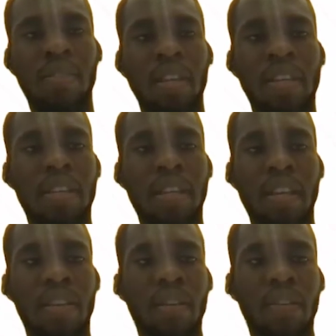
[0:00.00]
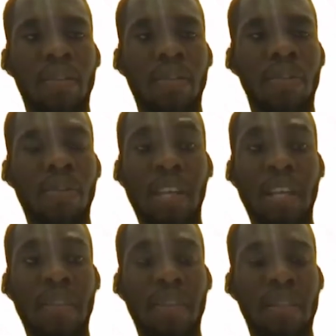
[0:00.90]
not an indicator of you doing
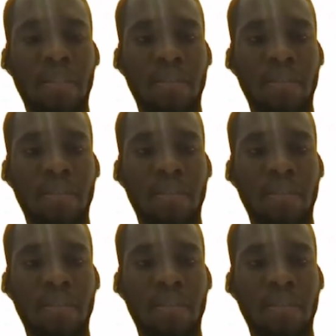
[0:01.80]
anything.